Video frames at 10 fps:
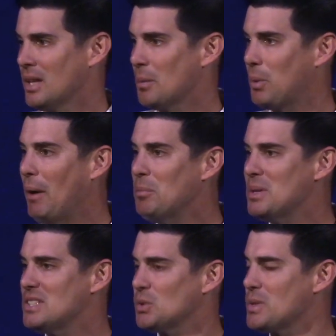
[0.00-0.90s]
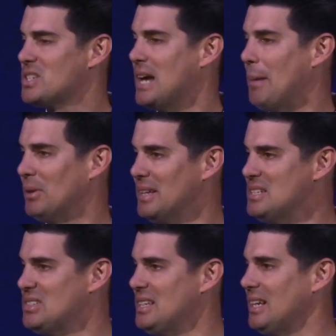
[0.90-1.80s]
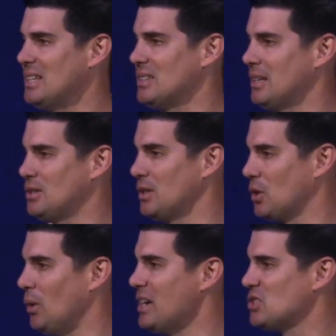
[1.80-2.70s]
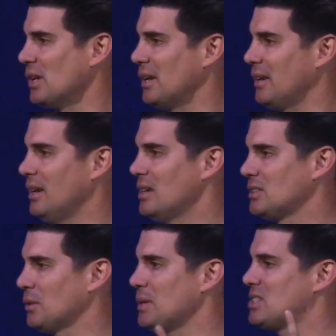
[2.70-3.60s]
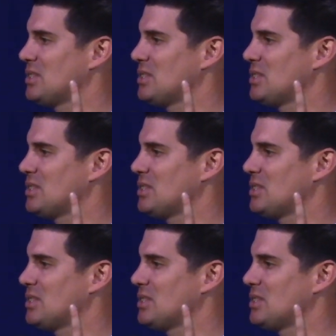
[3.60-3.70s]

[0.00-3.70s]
The problem is we stop listening to the question, so that